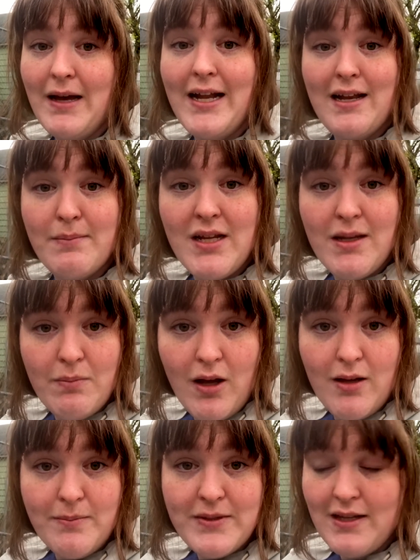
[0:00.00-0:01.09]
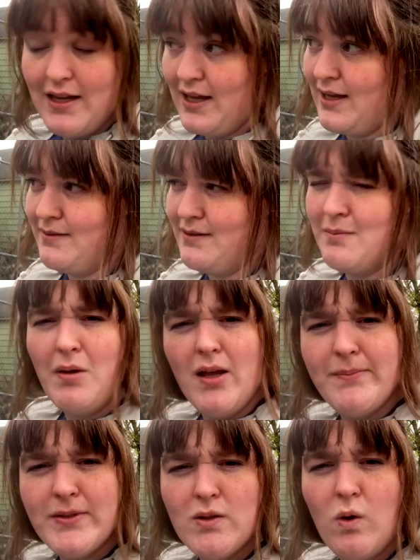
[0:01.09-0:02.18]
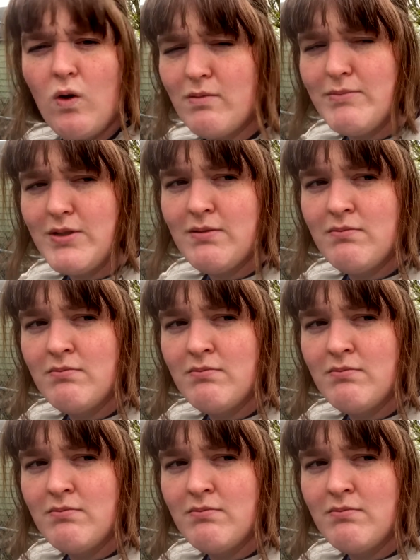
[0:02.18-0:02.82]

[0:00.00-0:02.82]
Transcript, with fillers: anemone bulbs and bulbs, corms,